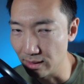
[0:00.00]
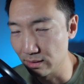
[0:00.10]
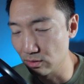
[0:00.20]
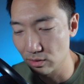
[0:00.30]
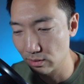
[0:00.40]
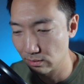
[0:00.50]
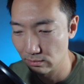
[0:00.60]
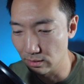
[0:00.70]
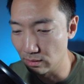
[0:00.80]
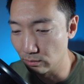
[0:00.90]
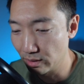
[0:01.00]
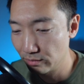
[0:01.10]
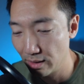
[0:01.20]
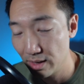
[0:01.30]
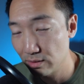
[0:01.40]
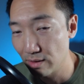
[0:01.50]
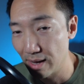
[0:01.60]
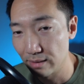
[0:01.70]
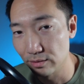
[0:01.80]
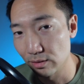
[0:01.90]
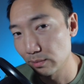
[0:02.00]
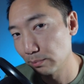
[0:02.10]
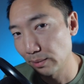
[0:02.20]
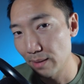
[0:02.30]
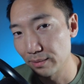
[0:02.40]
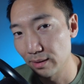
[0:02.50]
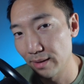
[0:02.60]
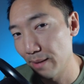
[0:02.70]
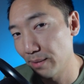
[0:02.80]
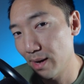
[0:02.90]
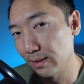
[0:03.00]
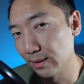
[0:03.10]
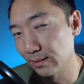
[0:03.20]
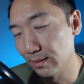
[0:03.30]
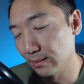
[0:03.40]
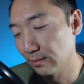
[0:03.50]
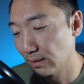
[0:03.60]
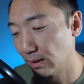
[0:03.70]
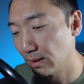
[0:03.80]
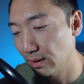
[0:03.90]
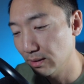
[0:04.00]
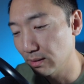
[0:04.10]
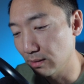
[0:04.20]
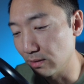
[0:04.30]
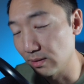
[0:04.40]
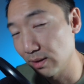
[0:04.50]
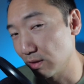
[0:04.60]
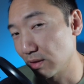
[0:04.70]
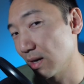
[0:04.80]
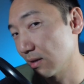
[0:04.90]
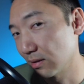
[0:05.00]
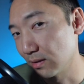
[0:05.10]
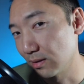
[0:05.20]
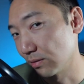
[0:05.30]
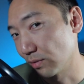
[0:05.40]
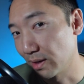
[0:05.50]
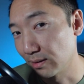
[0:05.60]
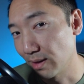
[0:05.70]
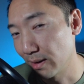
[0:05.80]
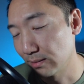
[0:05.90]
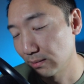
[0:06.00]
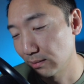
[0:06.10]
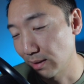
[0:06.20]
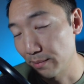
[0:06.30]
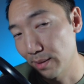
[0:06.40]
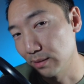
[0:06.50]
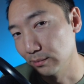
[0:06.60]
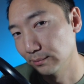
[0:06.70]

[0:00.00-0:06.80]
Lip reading: And you just, whatever head you have, you just plop it on that body, and then you can say your character is riding that mount.